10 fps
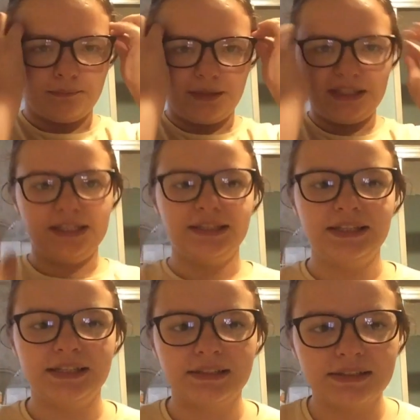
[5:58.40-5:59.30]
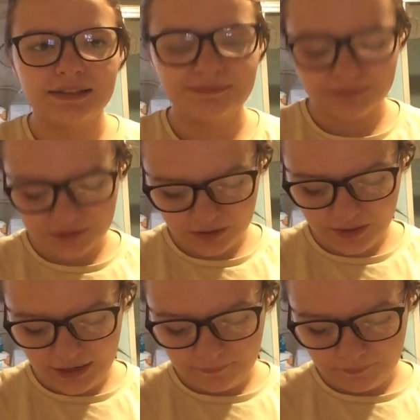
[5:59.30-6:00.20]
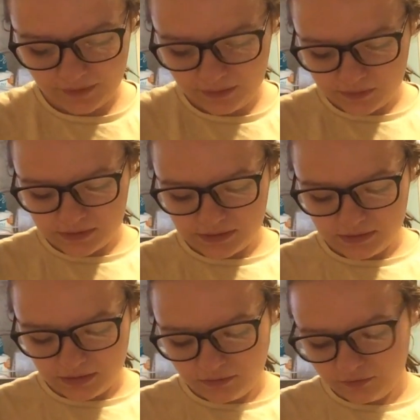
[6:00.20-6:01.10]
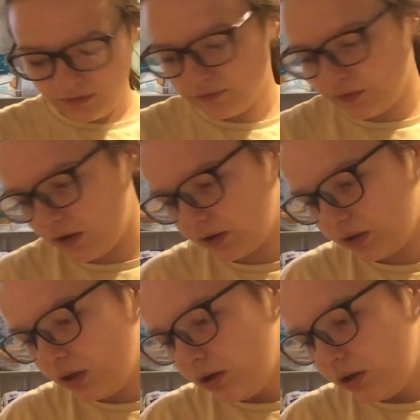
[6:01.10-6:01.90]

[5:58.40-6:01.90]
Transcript: Might need these. So yeah, that was the Revlon